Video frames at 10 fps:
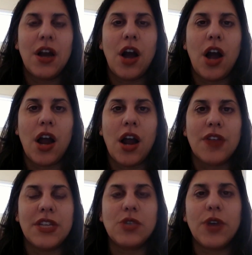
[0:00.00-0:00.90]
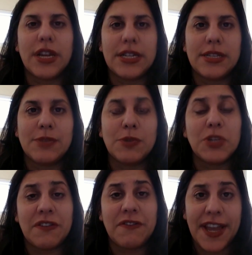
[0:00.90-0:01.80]
are these organisms
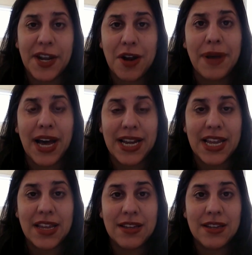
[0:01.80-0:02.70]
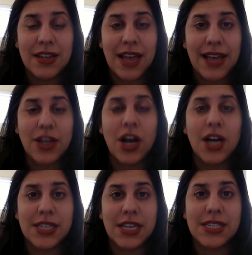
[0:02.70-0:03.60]
which invade our body and
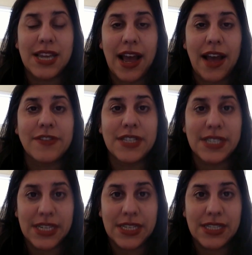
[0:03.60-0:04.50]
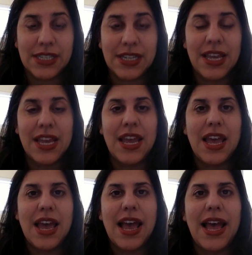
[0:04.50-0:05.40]
cause us to have disease.
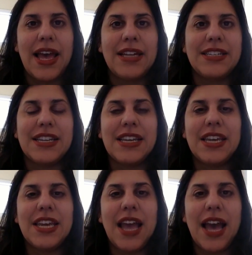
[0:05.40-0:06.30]
And he